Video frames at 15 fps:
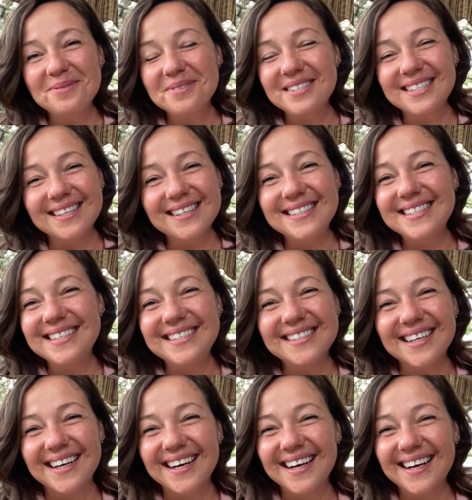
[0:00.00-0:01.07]
I'm still a
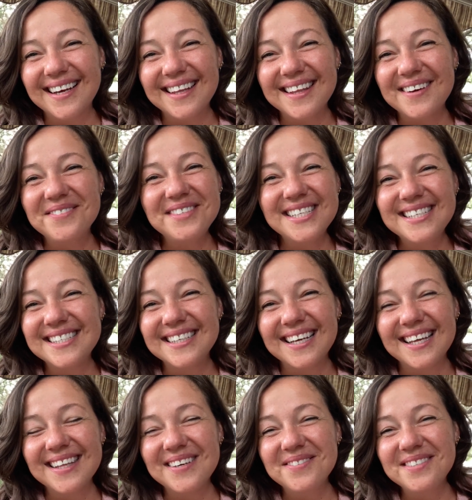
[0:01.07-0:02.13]
teacher. I love
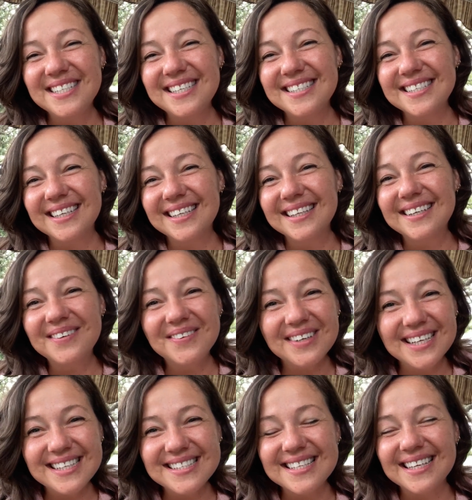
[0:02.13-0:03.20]
teaching. I love teaching little
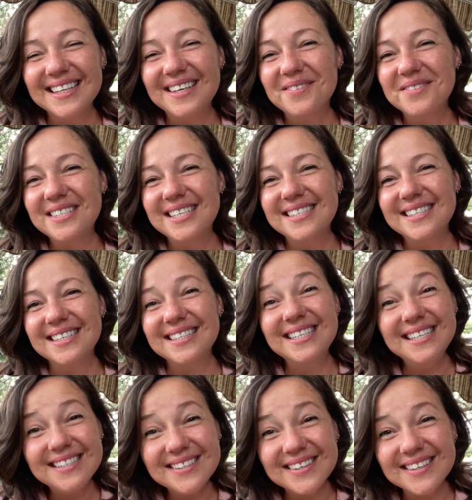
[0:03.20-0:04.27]
ones. I love teaching
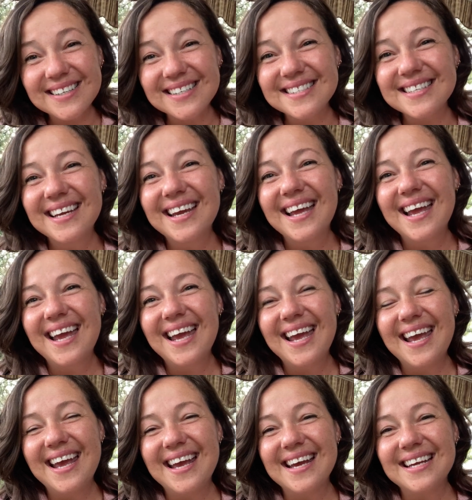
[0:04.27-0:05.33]
teachers.
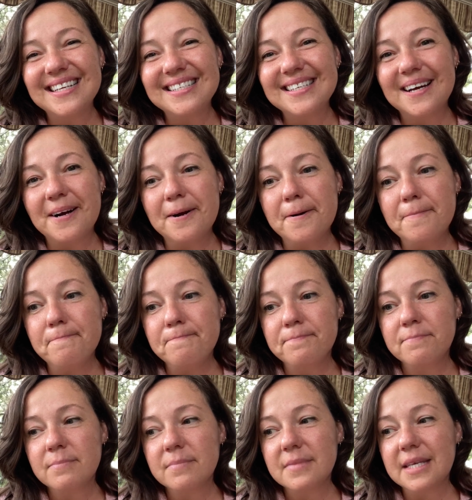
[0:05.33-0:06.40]
And
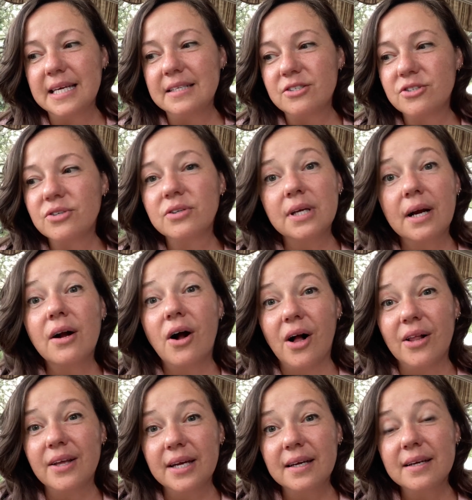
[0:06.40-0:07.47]
it's truly a
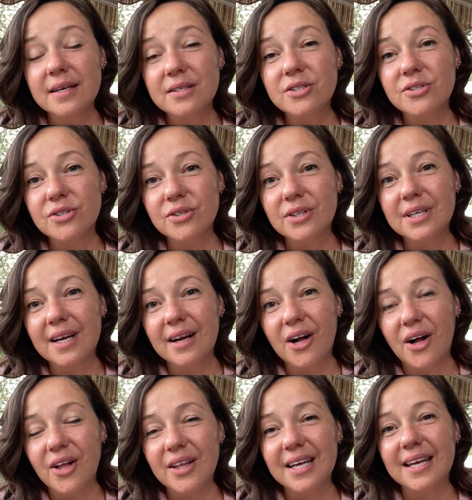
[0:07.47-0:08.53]
calling. It's truly a
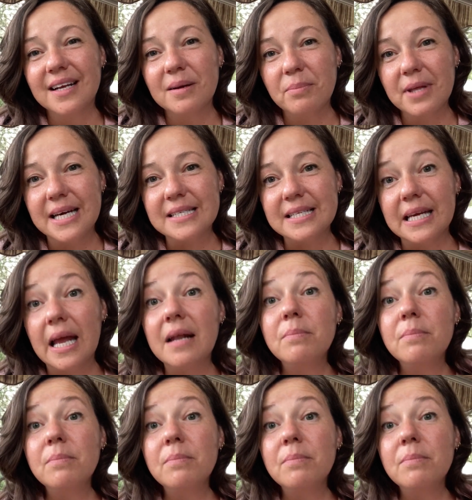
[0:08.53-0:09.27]
calling and a blessing.